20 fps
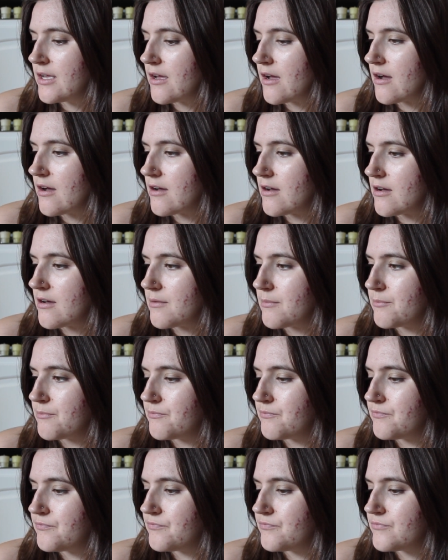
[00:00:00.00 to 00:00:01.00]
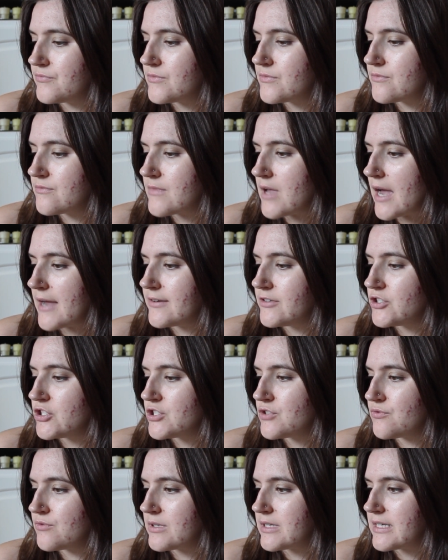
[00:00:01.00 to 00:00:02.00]
I
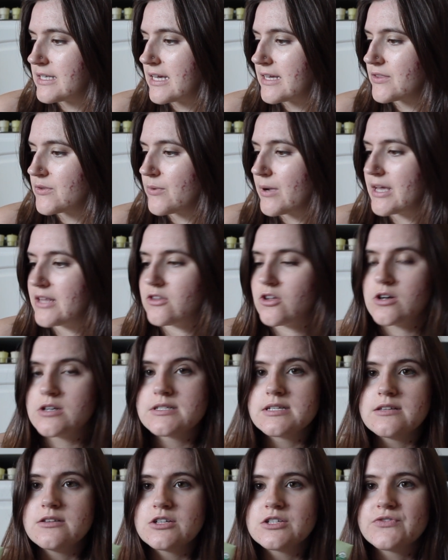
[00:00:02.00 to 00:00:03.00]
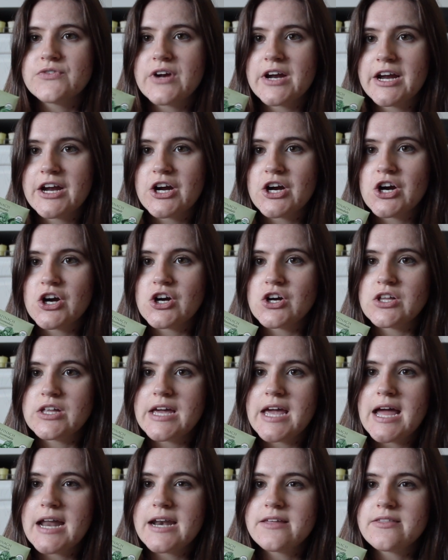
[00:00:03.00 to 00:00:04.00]
just really like the way it looks. It looks very
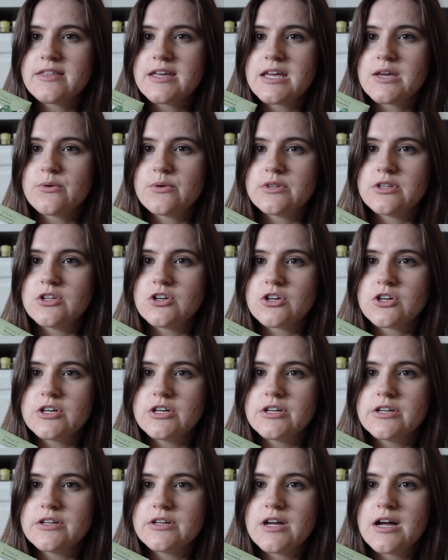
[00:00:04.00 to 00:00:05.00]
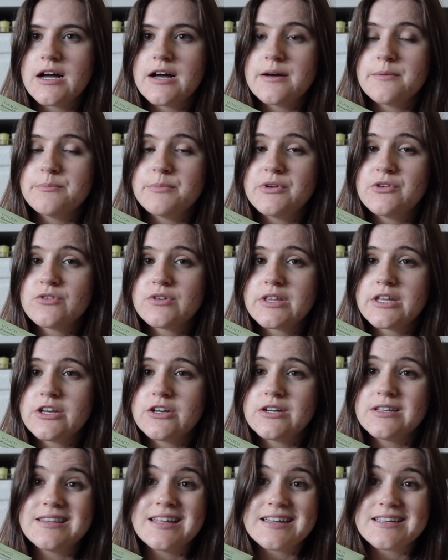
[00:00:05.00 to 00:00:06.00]
curly, and I think it would look good, be really
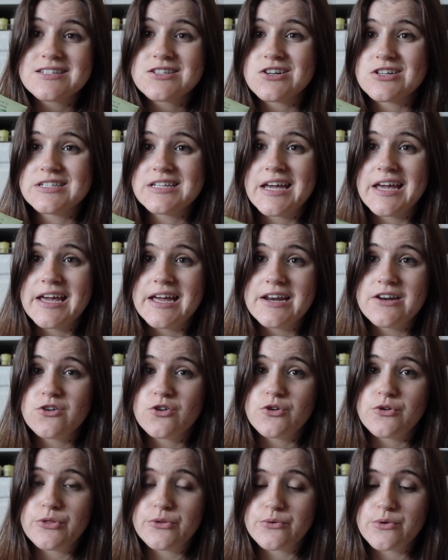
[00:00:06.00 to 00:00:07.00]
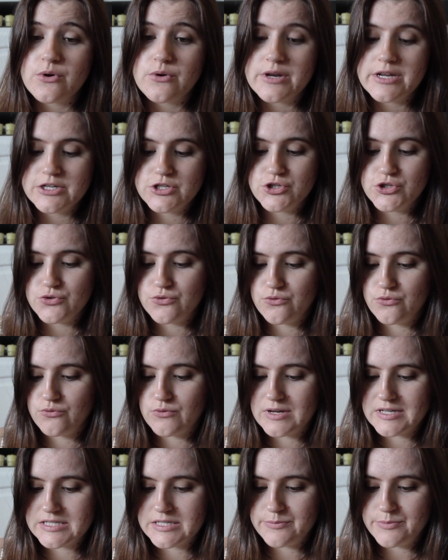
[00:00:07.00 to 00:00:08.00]
good like sauteed or thrown into
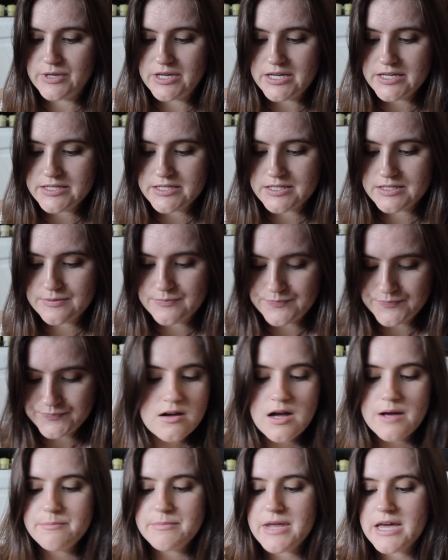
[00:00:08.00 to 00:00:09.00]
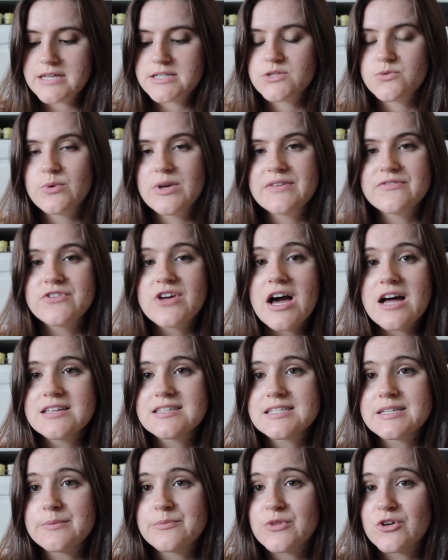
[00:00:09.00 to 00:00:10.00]
recipes. Up next, we've got
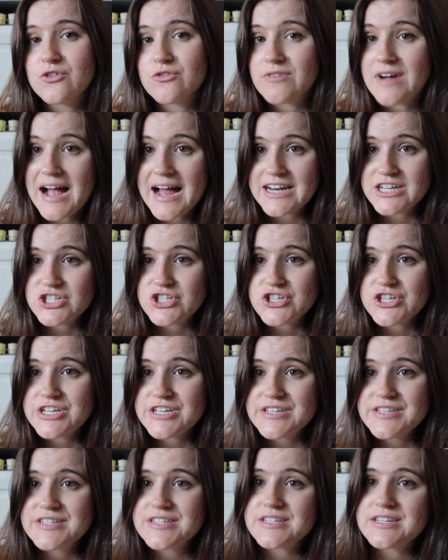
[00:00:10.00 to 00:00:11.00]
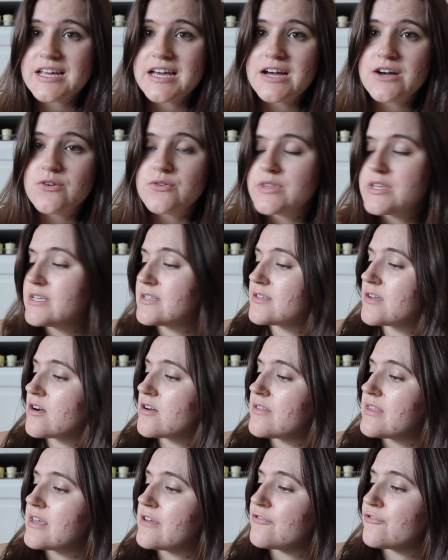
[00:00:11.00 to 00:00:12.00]
some radishes. Now, these
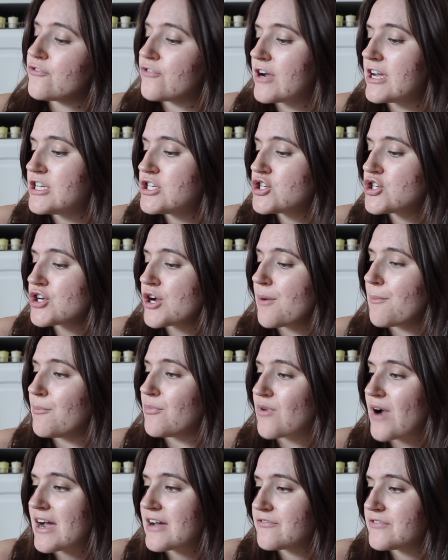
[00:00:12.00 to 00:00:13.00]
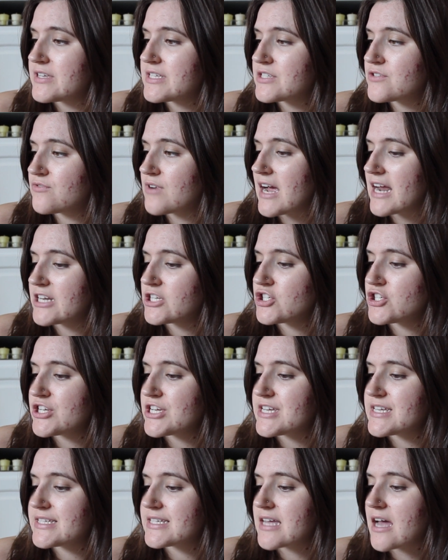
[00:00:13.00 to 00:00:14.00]
are the French breakfast
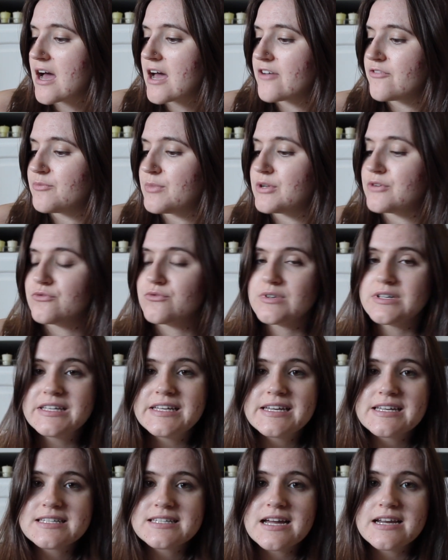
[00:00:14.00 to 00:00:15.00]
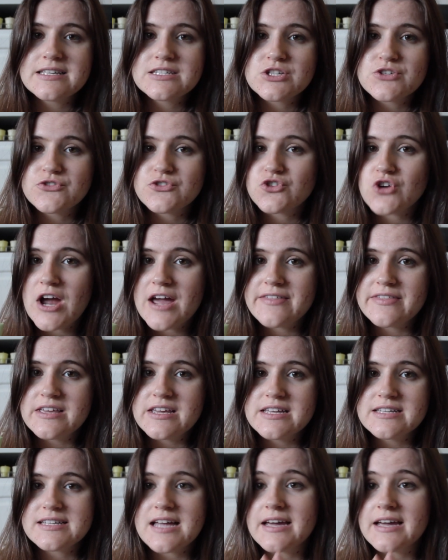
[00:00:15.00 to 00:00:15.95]
radishes. I've been really excited to try these.